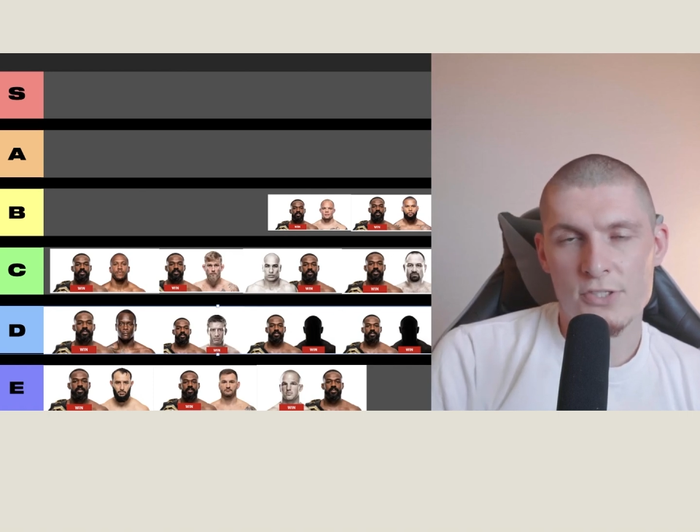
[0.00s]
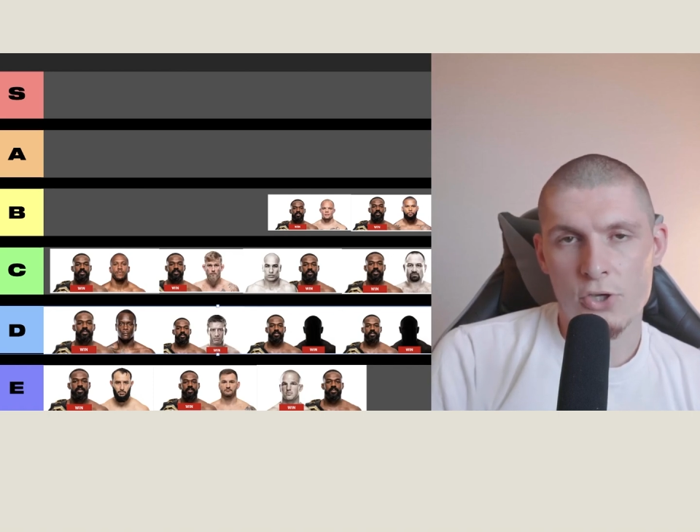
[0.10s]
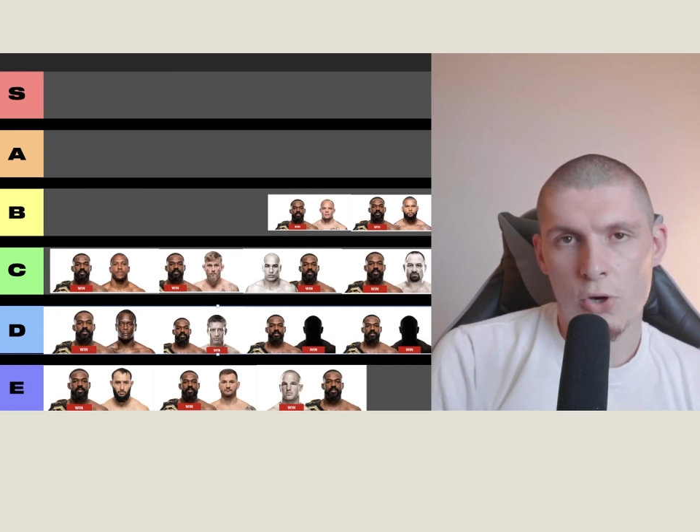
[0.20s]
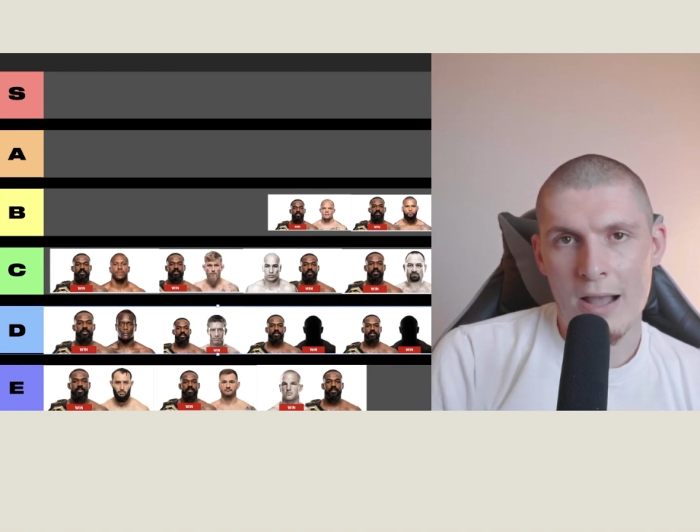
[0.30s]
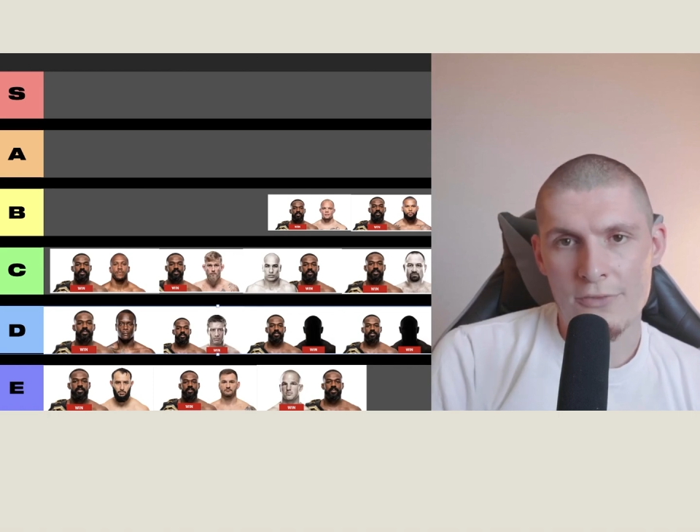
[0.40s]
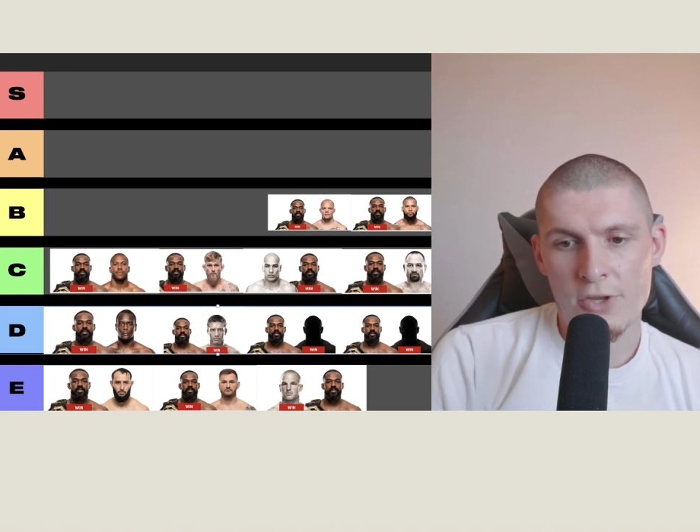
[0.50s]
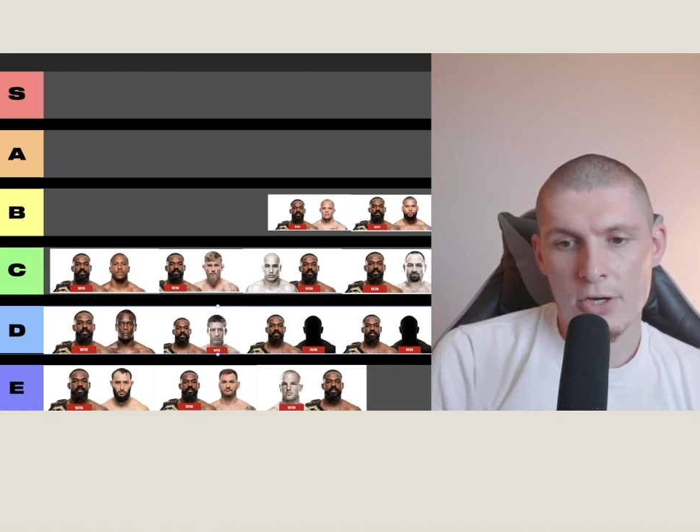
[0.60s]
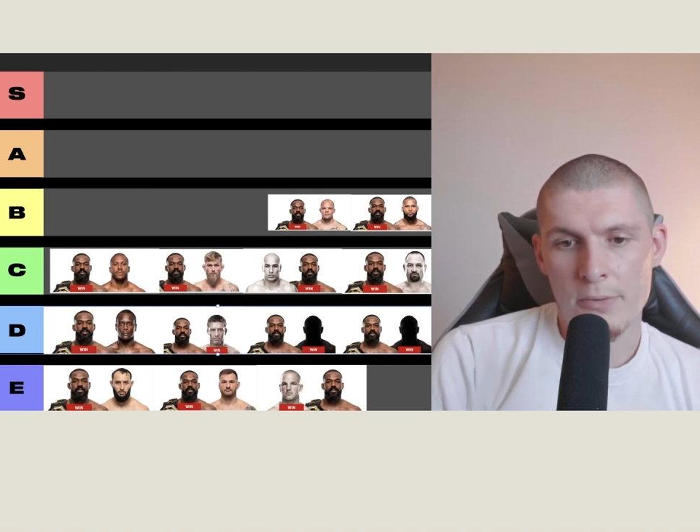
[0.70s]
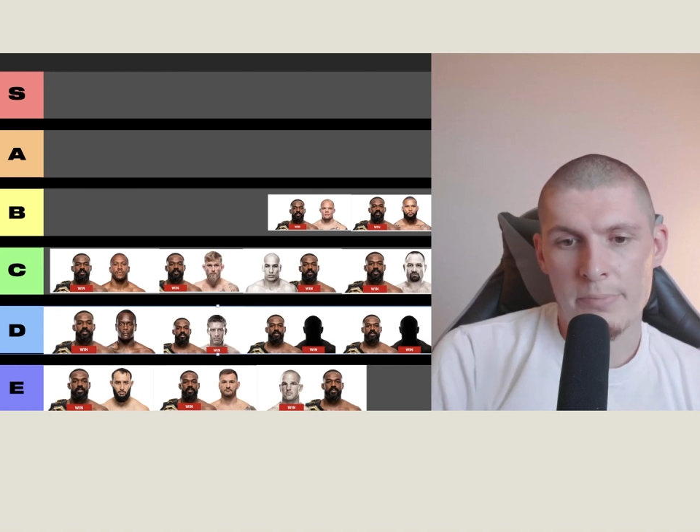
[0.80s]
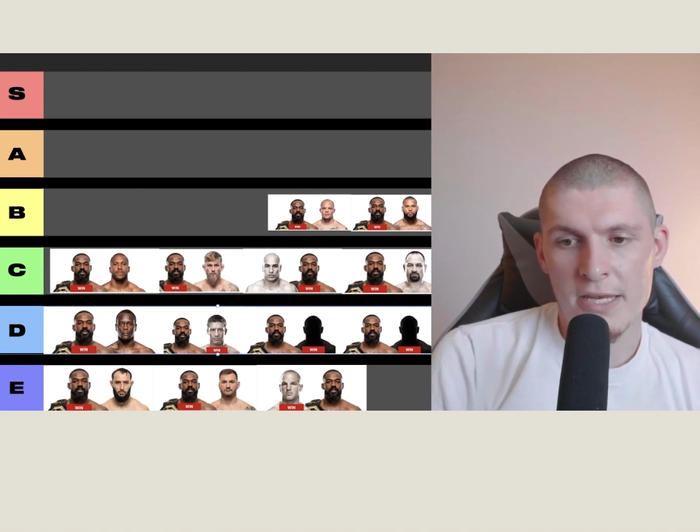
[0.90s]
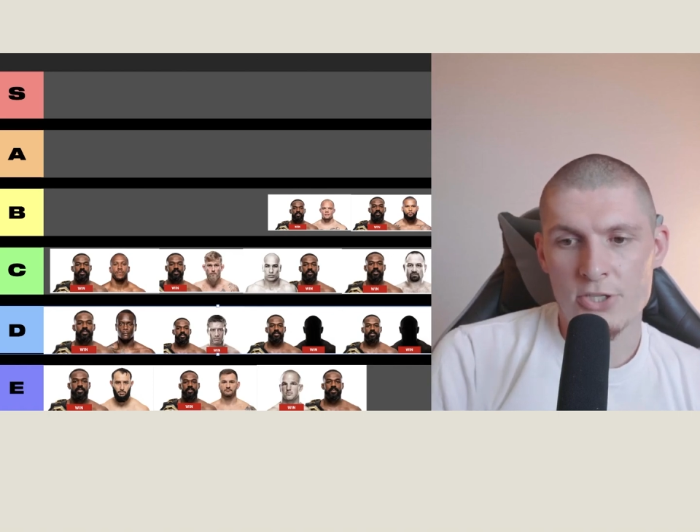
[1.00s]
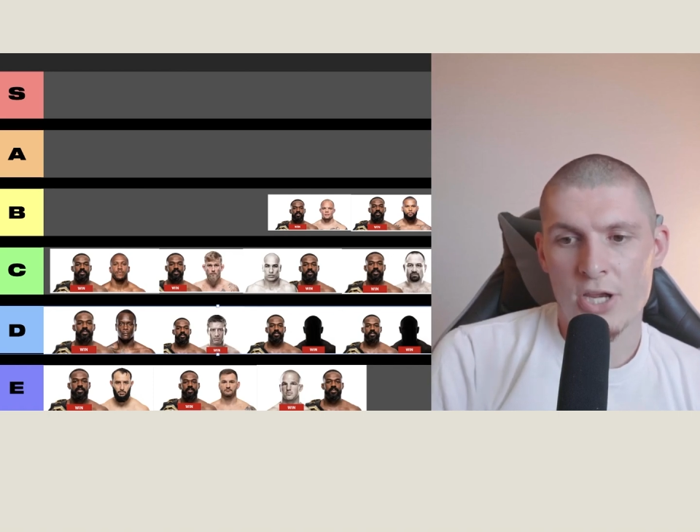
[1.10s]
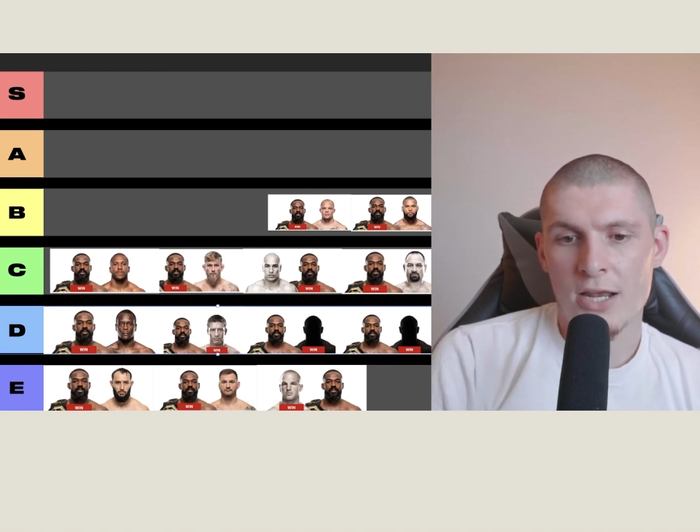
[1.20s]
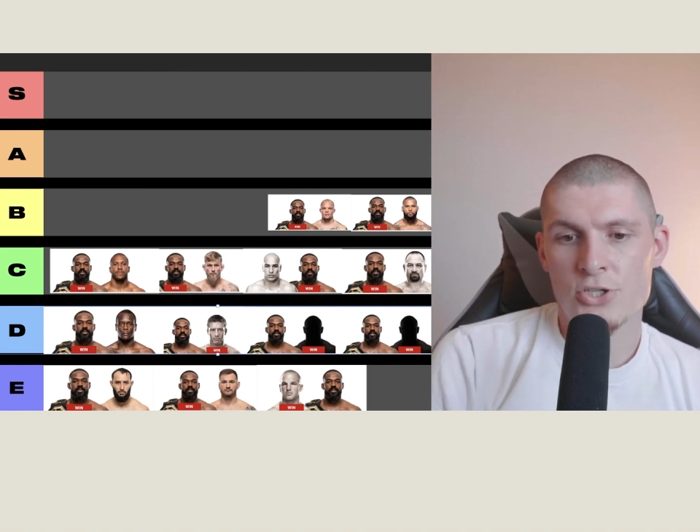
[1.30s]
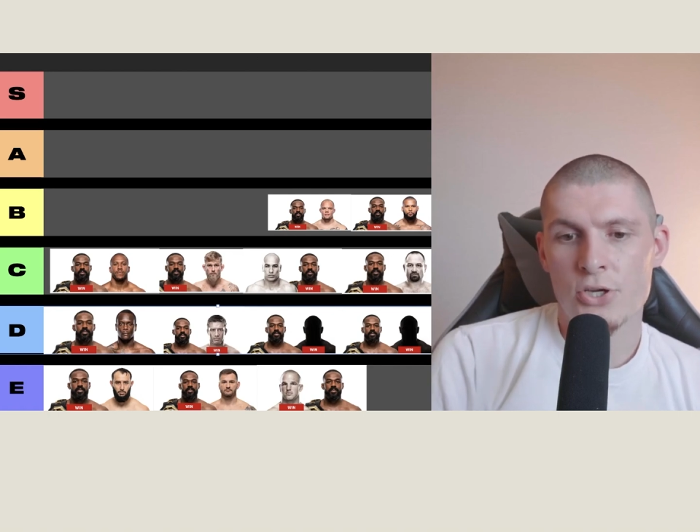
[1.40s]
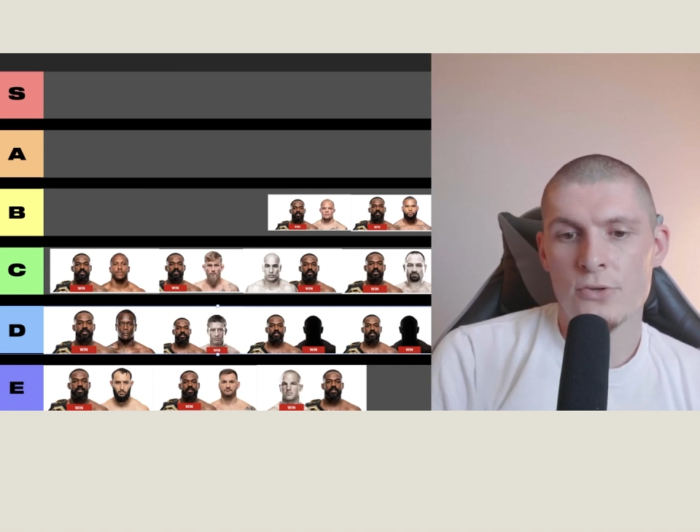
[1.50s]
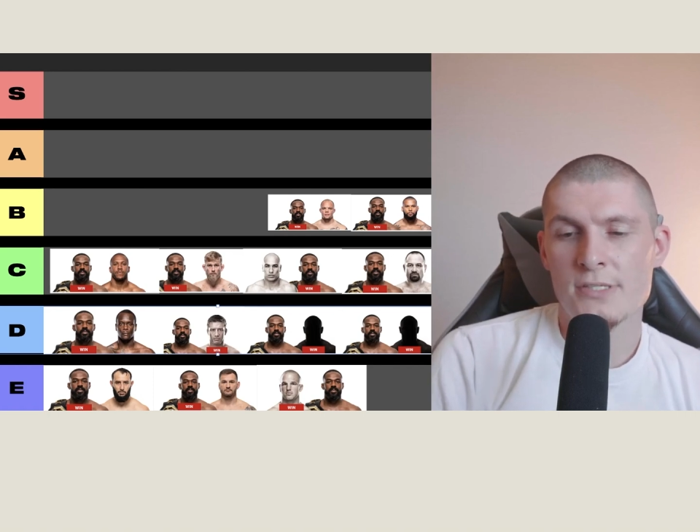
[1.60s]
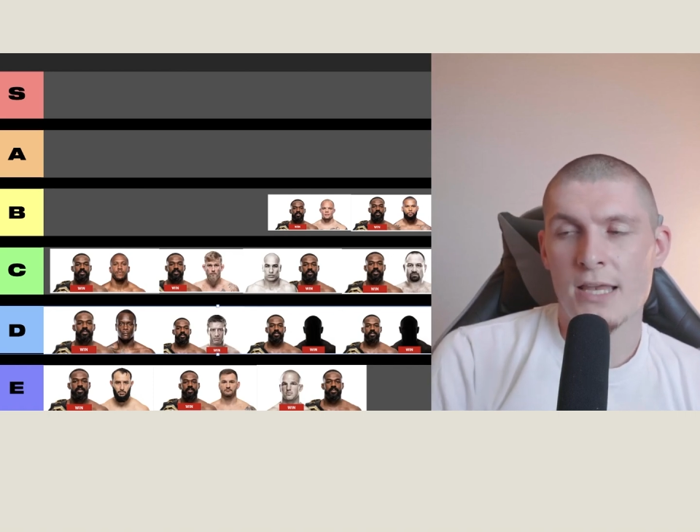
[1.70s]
to go out there and beat Jon Jones.